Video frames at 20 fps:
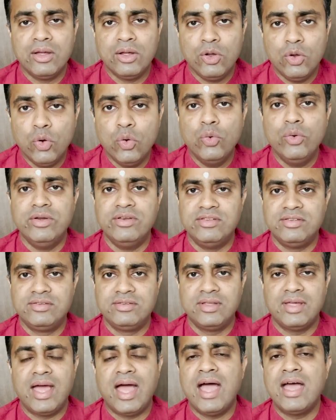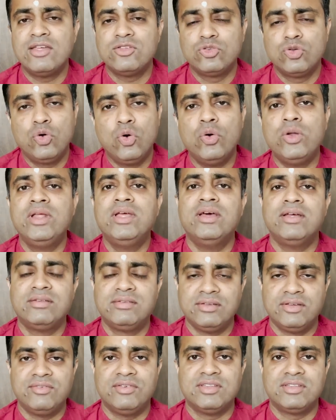goods as courier
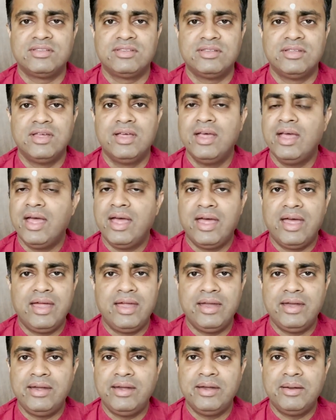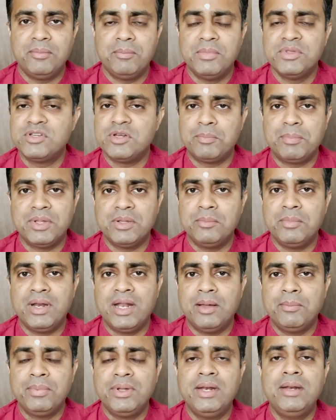service. And Mr.
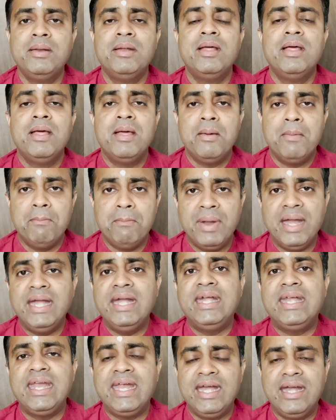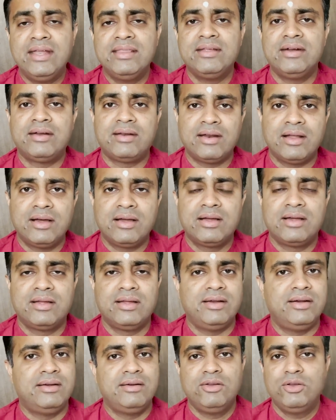Padmanabhan maintained the truck
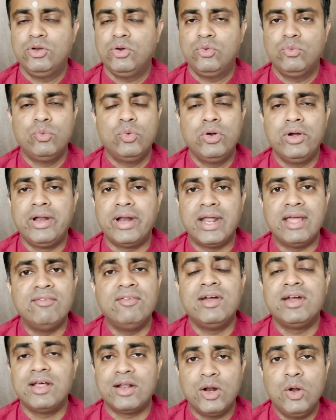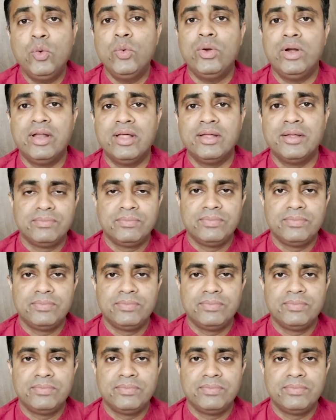and, you know, would drive it around.